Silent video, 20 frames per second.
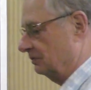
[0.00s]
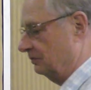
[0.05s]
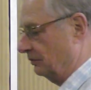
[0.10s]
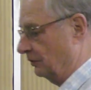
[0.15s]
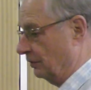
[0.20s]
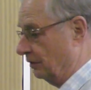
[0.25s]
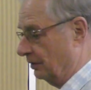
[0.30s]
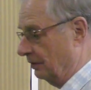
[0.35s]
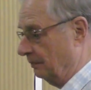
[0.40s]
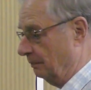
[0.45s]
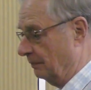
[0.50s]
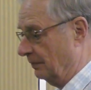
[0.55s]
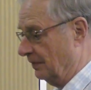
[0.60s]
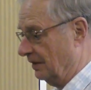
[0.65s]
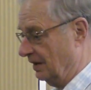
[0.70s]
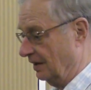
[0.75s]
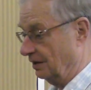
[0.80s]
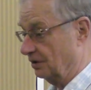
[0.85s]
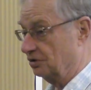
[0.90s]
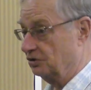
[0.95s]
very
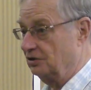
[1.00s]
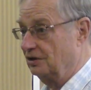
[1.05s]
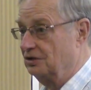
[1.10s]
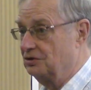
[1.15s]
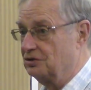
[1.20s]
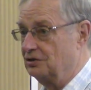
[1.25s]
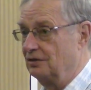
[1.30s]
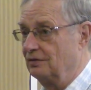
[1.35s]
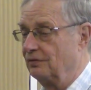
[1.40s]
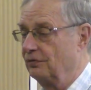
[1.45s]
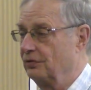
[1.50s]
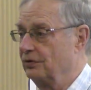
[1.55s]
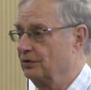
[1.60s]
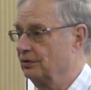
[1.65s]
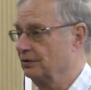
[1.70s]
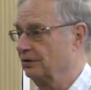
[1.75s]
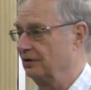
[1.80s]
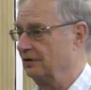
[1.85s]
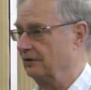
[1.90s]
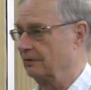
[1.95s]
extensive
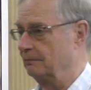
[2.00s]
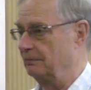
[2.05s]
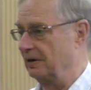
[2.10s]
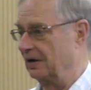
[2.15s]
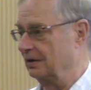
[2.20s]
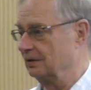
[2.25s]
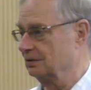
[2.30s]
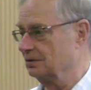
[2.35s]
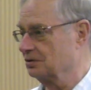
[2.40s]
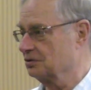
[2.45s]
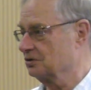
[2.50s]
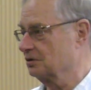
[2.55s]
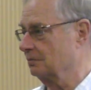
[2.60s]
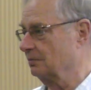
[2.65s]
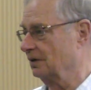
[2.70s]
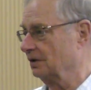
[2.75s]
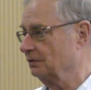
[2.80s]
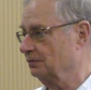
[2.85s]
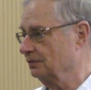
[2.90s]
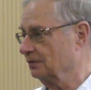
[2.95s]
theory of bounded
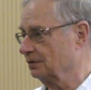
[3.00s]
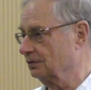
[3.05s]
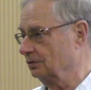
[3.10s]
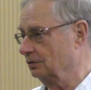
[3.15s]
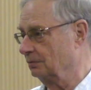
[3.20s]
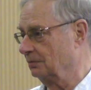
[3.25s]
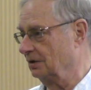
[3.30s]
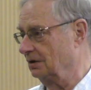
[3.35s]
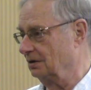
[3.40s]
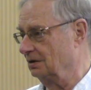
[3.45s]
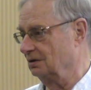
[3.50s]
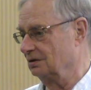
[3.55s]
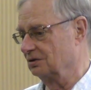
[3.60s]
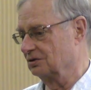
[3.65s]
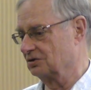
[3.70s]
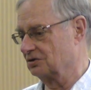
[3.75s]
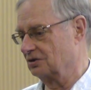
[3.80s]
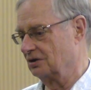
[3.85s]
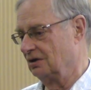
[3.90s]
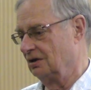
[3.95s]
symmetric
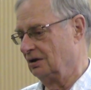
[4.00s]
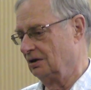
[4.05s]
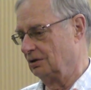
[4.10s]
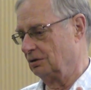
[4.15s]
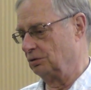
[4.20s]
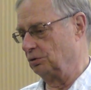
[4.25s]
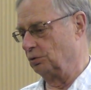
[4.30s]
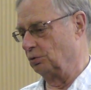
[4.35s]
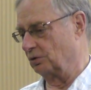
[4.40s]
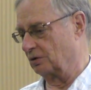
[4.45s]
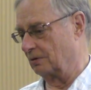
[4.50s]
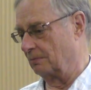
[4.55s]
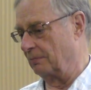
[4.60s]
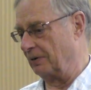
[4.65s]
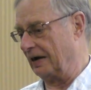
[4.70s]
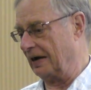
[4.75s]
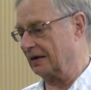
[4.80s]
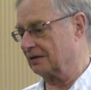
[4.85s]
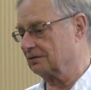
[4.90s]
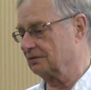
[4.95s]
domains to
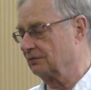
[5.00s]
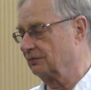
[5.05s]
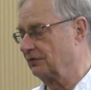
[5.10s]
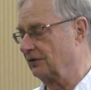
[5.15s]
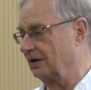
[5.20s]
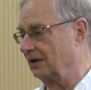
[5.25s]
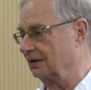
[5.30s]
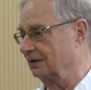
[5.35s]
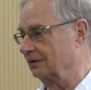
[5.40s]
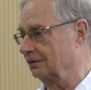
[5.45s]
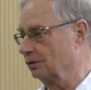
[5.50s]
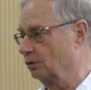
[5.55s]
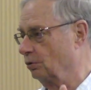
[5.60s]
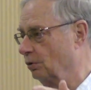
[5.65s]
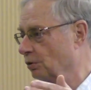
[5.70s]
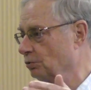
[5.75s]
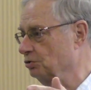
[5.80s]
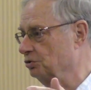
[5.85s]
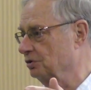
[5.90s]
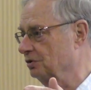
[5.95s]
compactify the
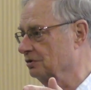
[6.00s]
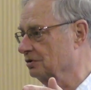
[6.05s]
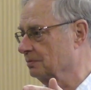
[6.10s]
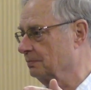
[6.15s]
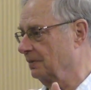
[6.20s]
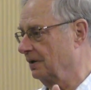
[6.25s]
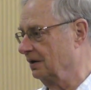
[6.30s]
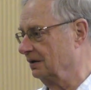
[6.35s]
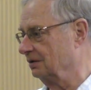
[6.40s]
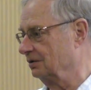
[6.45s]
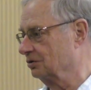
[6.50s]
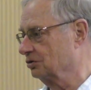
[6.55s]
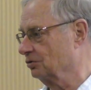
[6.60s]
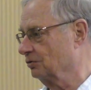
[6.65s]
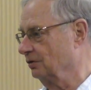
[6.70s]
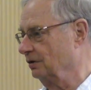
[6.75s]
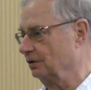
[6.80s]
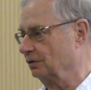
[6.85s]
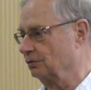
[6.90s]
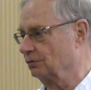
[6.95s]
quotients by
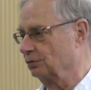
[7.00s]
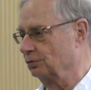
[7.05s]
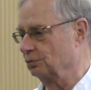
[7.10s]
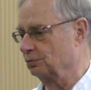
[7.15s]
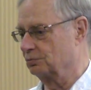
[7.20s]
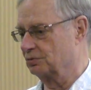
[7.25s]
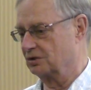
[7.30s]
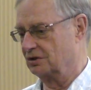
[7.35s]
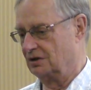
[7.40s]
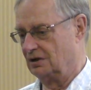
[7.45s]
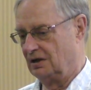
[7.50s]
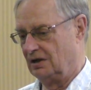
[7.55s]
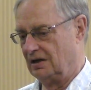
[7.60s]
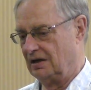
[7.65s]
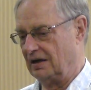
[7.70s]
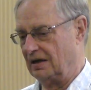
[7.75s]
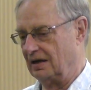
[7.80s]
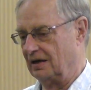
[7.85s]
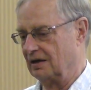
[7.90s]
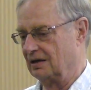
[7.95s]
discrete groups.
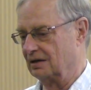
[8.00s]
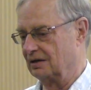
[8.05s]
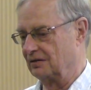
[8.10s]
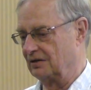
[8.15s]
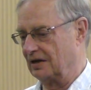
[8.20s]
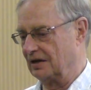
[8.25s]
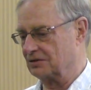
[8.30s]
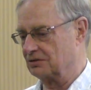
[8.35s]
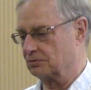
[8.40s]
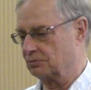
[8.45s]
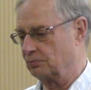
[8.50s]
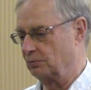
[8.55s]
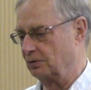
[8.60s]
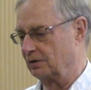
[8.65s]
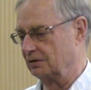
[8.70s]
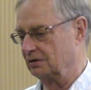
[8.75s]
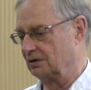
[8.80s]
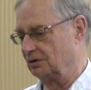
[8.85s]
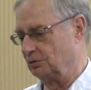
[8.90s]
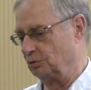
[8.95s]
And that's
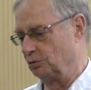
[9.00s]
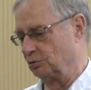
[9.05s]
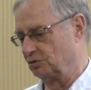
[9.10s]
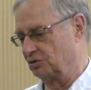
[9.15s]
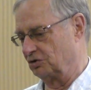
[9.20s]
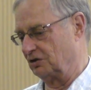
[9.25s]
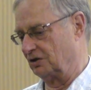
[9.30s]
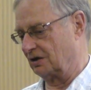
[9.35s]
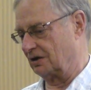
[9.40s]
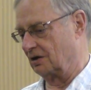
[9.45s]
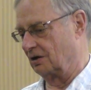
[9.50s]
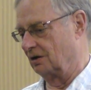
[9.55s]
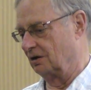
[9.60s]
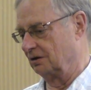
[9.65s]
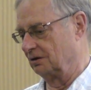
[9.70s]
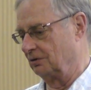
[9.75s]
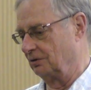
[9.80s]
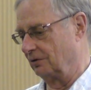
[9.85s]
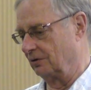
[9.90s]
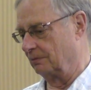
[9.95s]
what you stick
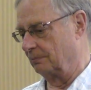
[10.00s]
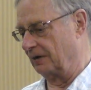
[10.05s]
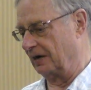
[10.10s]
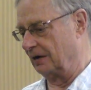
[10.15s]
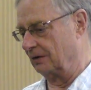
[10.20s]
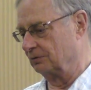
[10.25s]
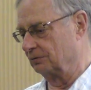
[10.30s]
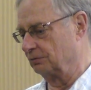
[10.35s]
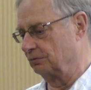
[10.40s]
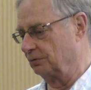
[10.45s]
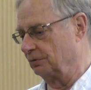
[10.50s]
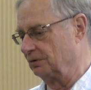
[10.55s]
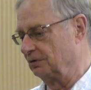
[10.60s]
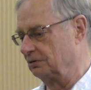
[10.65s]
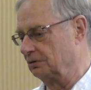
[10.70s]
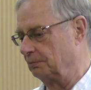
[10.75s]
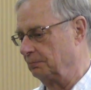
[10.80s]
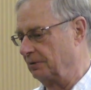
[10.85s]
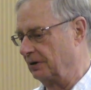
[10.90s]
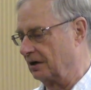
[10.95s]
on to the boundary
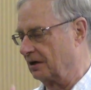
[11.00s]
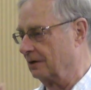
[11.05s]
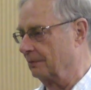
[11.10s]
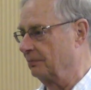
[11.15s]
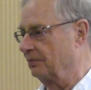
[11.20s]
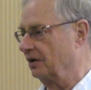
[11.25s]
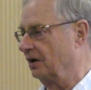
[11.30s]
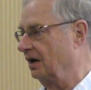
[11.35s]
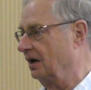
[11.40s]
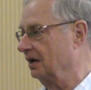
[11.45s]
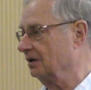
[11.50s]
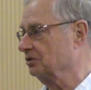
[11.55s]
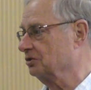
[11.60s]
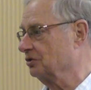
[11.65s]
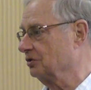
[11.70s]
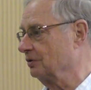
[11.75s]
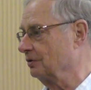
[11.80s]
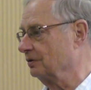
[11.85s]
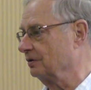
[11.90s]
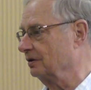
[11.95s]
to pick up the Hodge
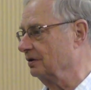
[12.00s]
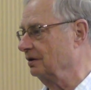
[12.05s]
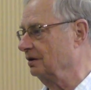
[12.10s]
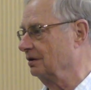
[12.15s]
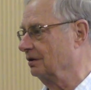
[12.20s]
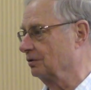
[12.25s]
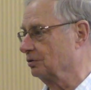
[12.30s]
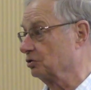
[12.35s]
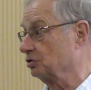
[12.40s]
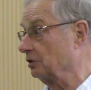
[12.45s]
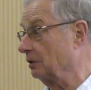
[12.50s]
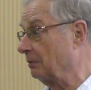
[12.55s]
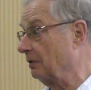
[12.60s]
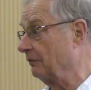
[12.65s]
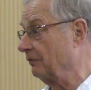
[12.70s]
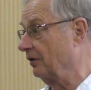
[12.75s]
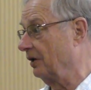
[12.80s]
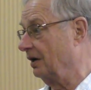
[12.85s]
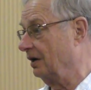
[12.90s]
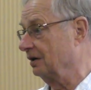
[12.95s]
theory, or some
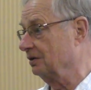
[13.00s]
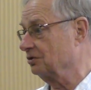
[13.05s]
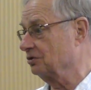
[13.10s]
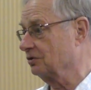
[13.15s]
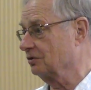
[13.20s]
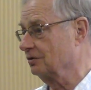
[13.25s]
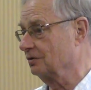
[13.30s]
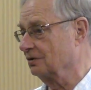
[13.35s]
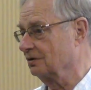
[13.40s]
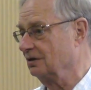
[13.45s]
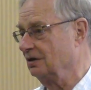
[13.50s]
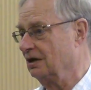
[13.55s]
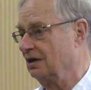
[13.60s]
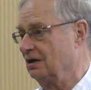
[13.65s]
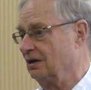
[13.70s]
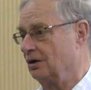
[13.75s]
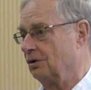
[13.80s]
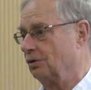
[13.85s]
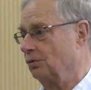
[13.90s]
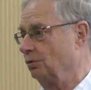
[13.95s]
of the Hodge theory,
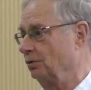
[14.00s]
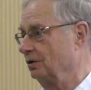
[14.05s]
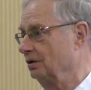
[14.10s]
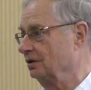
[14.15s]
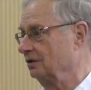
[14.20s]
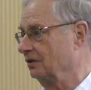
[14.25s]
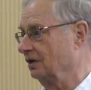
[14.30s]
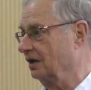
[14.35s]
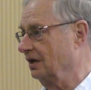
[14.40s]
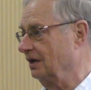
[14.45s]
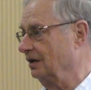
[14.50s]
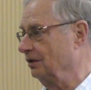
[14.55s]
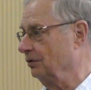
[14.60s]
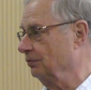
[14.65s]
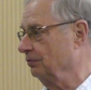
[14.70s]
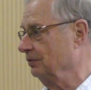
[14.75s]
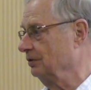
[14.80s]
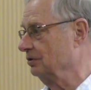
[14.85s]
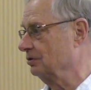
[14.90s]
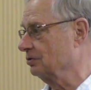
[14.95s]
when the
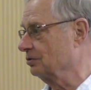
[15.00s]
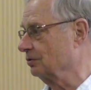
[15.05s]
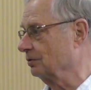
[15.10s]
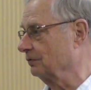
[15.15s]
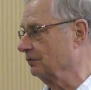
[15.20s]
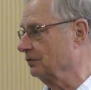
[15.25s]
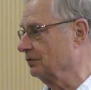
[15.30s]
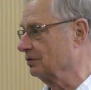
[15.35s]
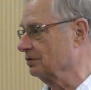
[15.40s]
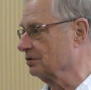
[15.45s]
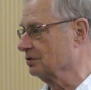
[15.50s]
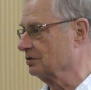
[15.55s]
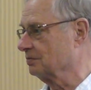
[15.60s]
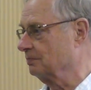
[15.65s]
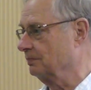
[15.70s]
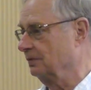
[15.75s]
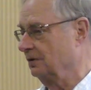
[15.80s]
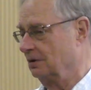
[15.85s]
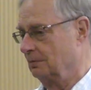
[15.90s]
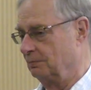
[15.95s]
K3 surface
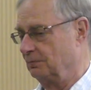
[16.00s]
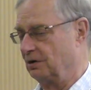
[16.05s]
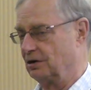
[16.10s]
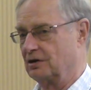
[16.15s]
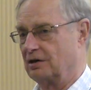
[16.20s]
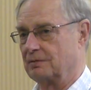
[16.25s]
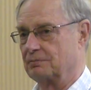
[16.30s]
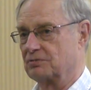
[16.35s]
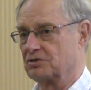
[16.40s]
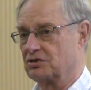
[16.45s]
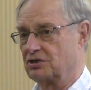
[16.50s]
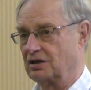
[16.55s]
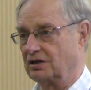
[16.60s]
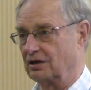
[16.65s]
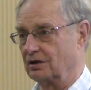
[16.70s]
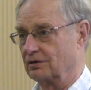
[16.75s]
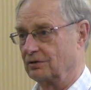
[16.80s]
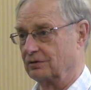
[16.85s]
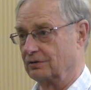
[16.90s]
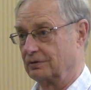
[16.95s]
becomes
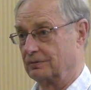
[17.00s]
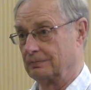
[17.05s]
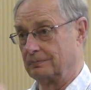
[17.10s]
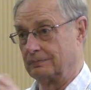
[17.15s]
singular.